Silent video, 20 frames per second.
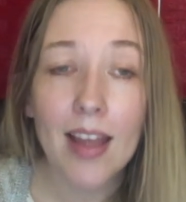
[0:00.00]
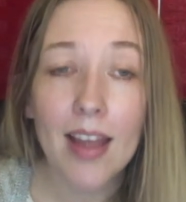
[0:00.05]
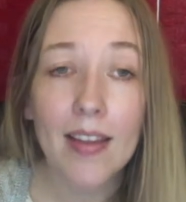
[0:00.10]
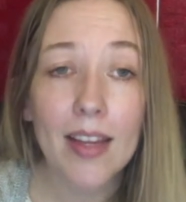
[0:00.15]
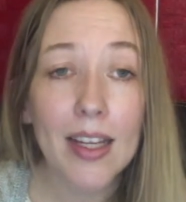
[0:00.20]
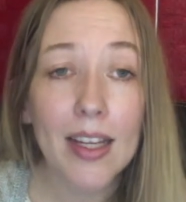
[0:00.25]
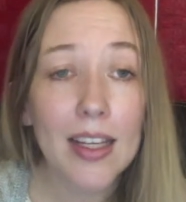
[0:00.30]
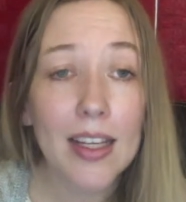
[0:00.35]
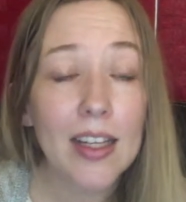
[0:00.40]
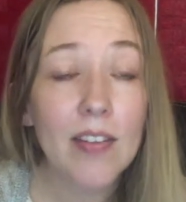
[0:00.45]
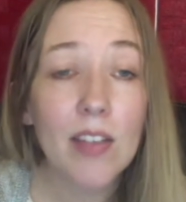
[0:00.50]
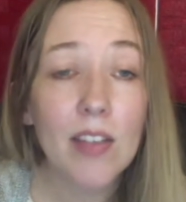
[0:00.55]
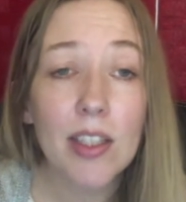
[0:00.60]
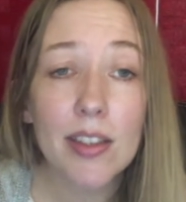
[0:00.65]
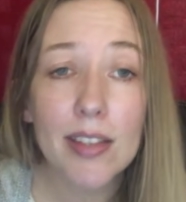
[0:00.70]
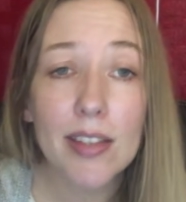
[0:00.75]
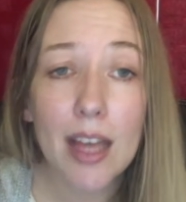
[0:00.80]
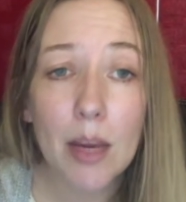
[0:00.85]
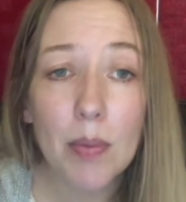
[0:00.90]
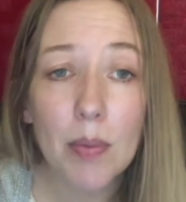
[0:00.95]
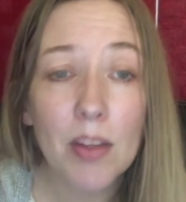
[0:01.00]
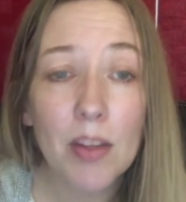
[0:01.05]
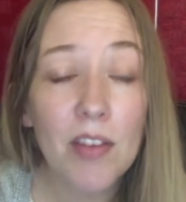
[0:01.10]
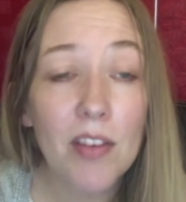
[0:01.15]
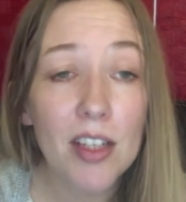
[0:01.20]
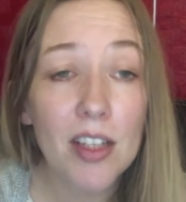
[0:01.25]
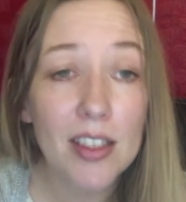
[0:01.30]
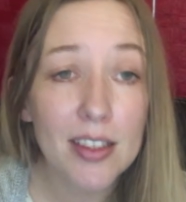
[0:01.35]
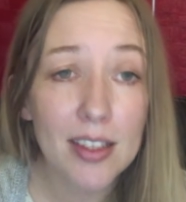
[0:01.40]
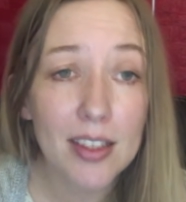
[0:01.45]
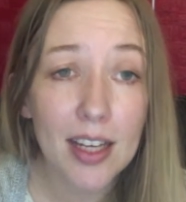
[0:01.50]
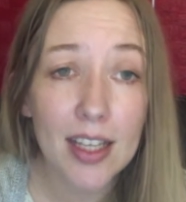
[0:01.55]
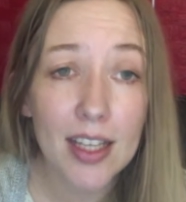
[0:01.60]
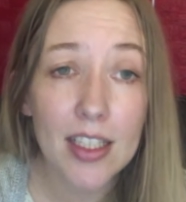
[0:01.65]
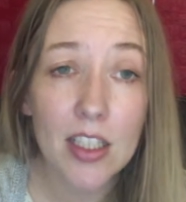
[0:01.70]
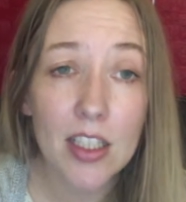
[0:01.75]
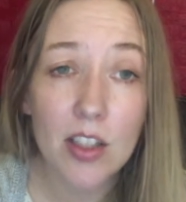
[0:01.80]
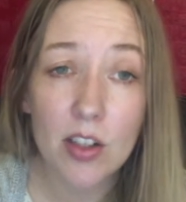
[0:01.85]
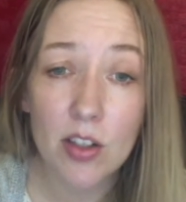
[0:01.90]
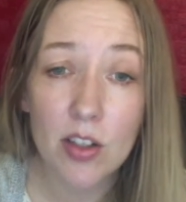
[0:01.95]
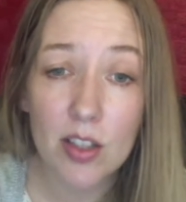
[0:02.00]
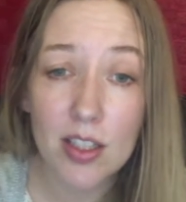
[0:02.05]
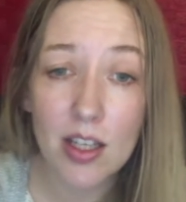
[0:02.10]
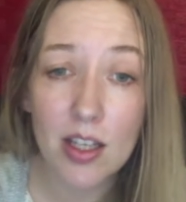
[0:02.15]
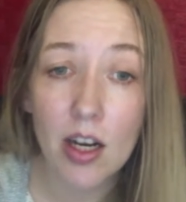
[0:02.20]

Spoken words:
They can even adapt a very dangerous